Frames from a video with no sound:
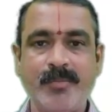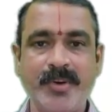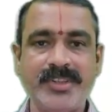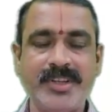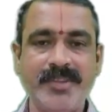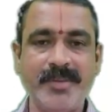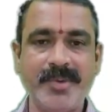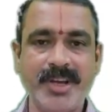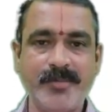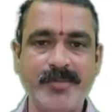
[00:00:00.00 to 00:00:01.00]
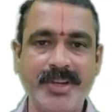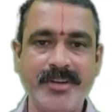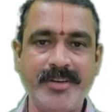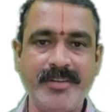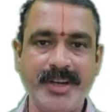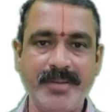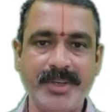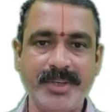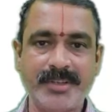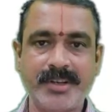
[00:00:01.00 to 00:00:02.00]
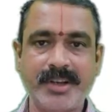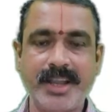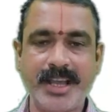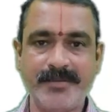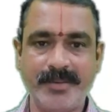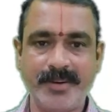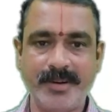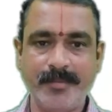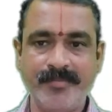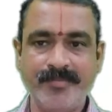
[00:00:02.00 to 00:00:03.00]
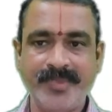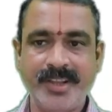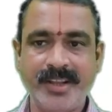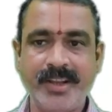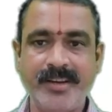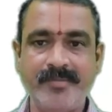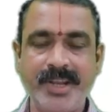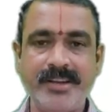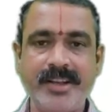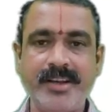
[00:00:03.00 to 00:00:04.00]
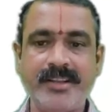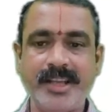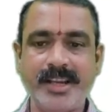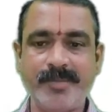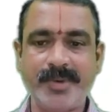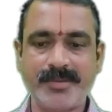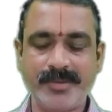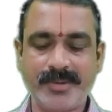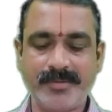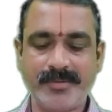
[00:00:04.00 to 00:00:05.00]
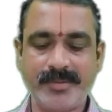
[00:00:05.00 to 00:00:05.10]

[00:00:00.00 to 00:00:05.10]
both of them are to be very much careful in maintaining their passbook.